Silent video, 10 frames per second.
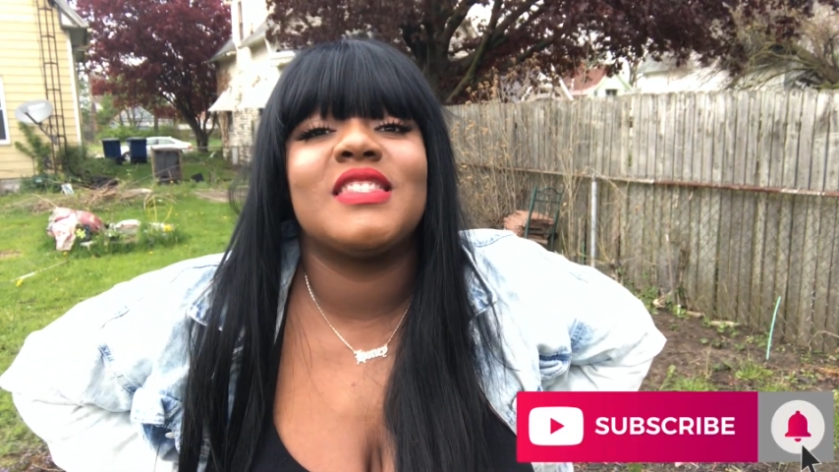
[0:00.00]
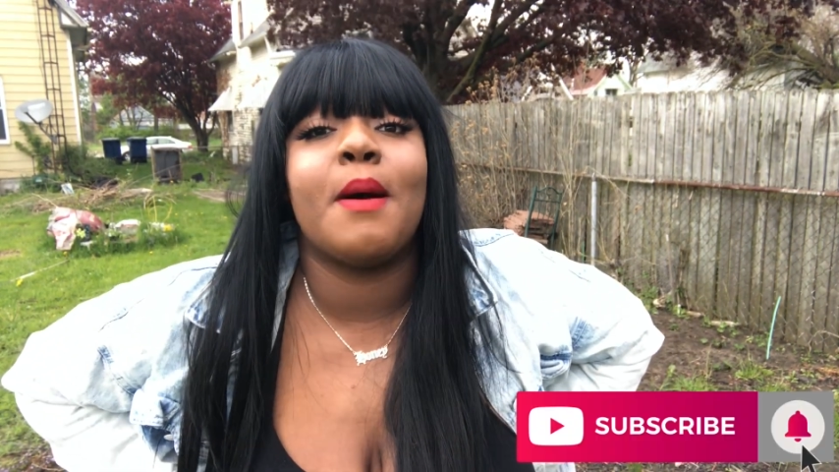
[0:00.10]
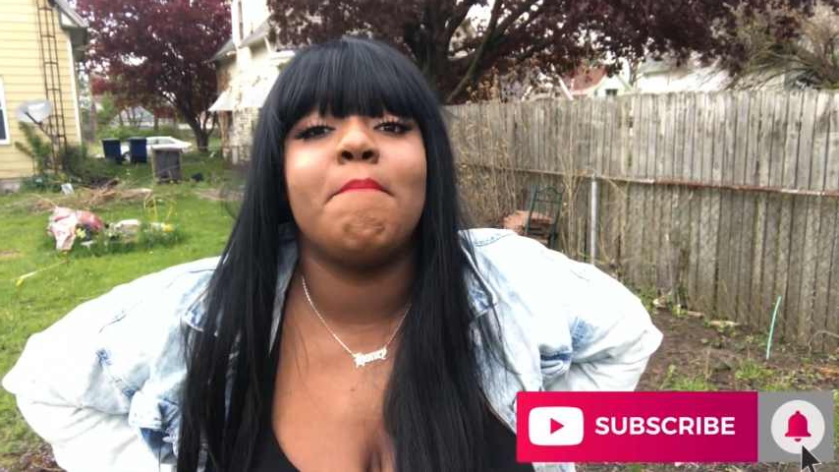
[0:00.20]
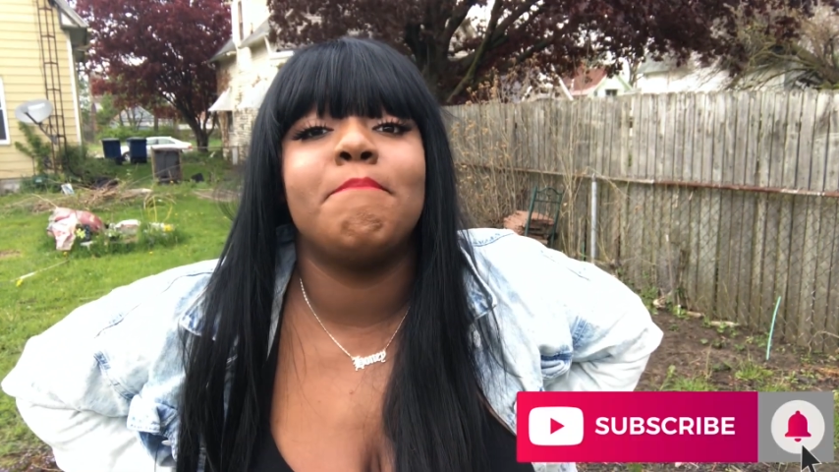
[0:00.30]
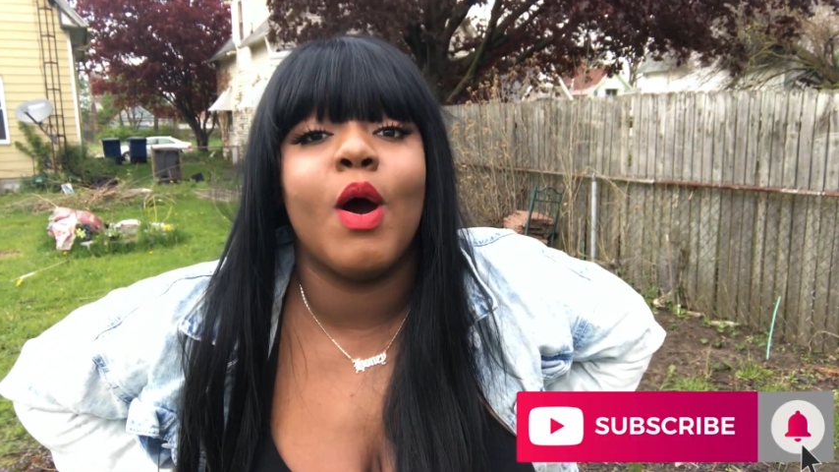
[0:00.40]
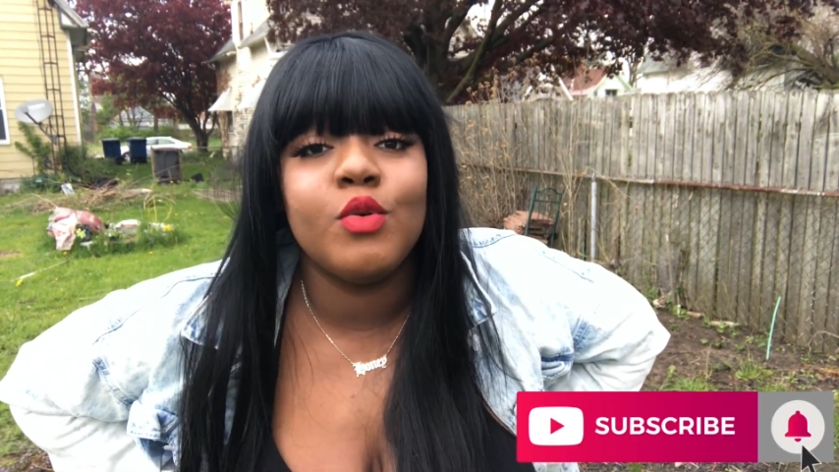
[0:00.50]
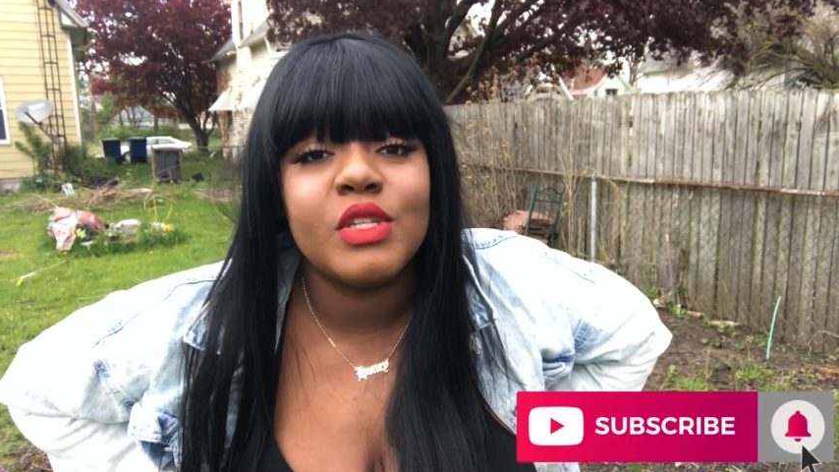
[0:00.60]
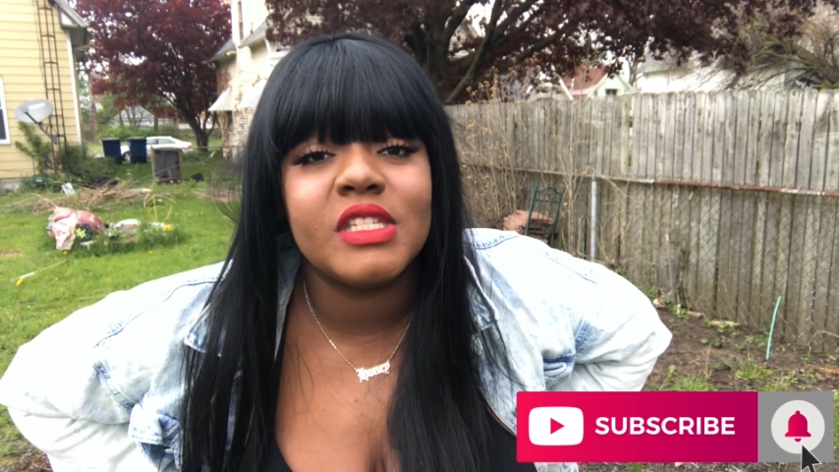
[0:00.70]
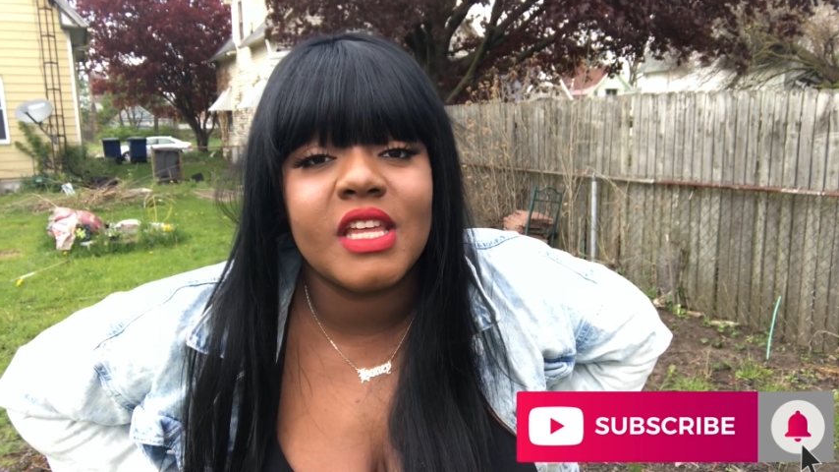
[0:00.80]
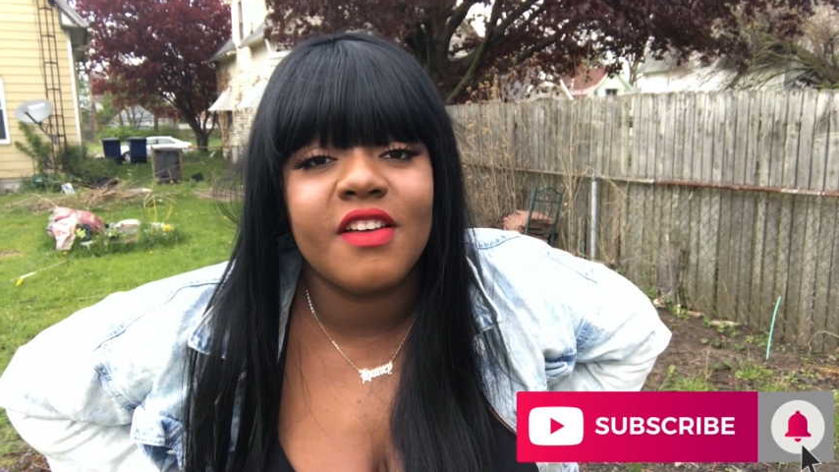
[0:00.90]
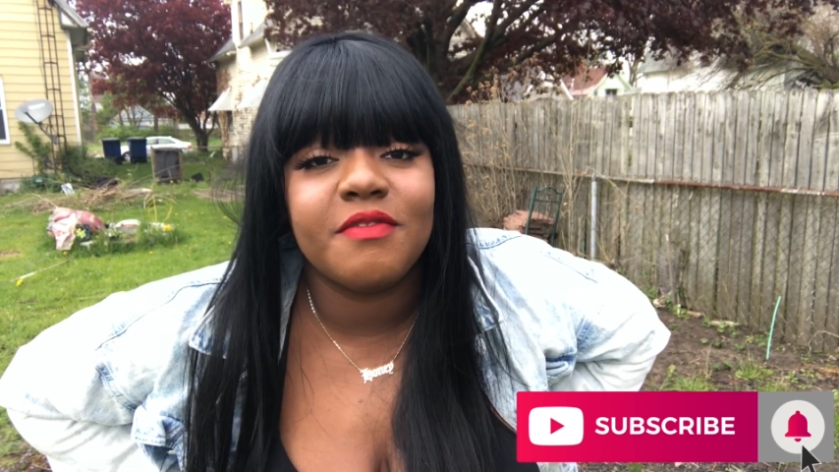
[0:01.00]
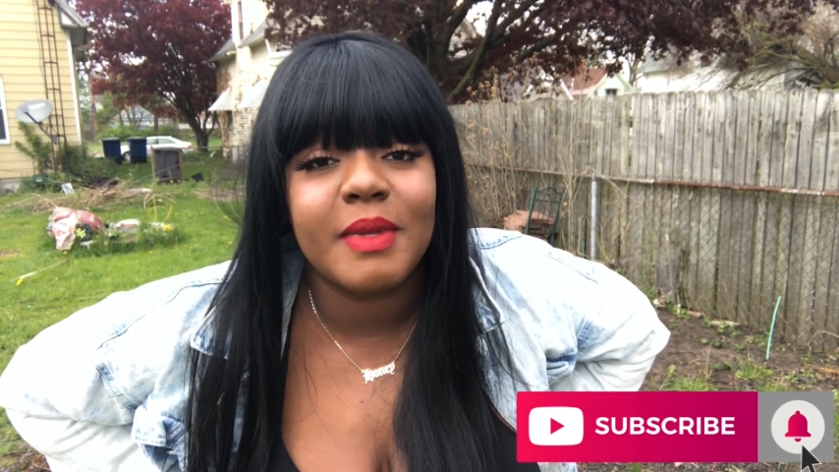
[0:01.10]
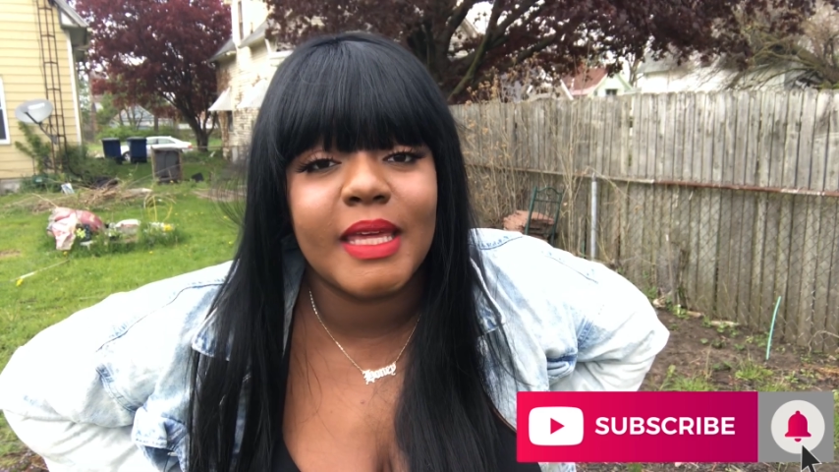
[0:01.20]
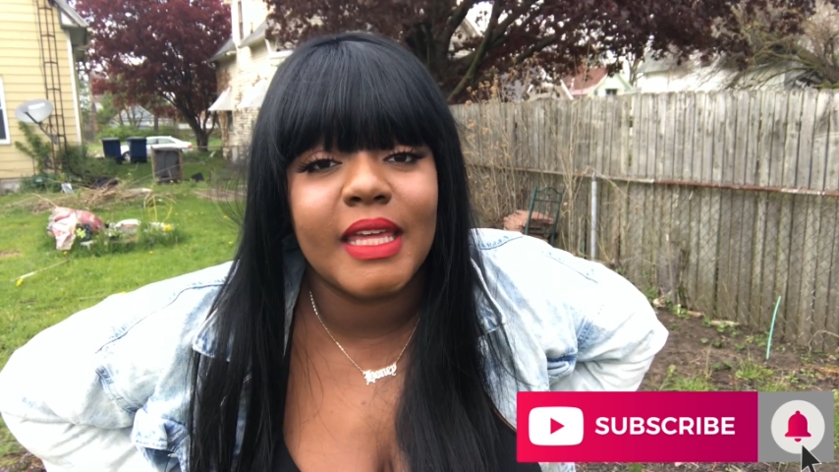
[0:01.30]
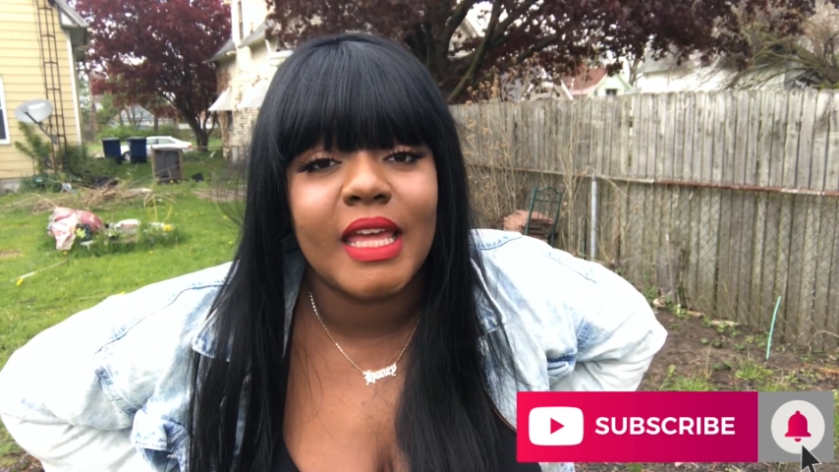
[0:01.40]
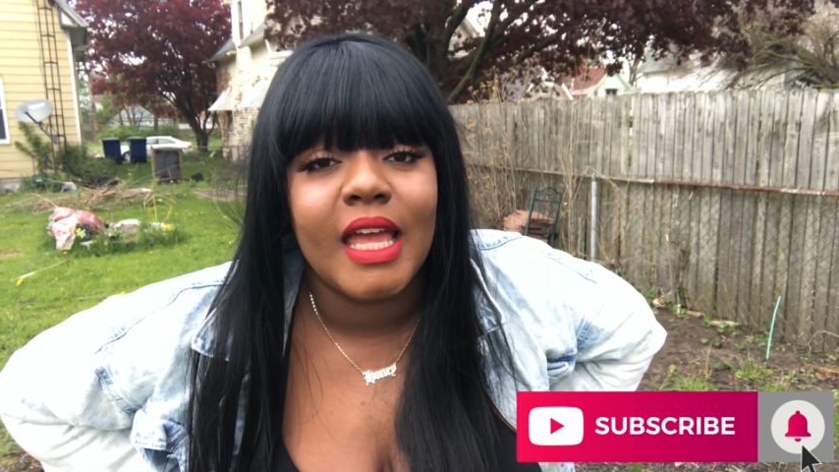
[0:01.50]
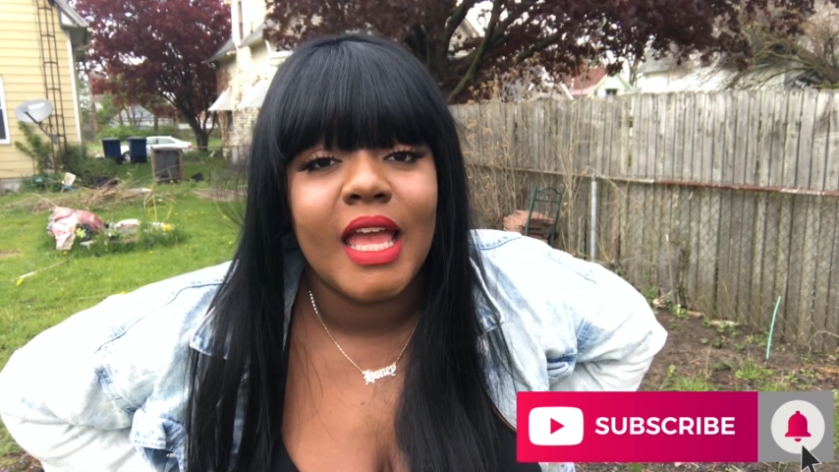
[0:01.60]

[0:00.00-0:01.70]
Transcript: the most of me.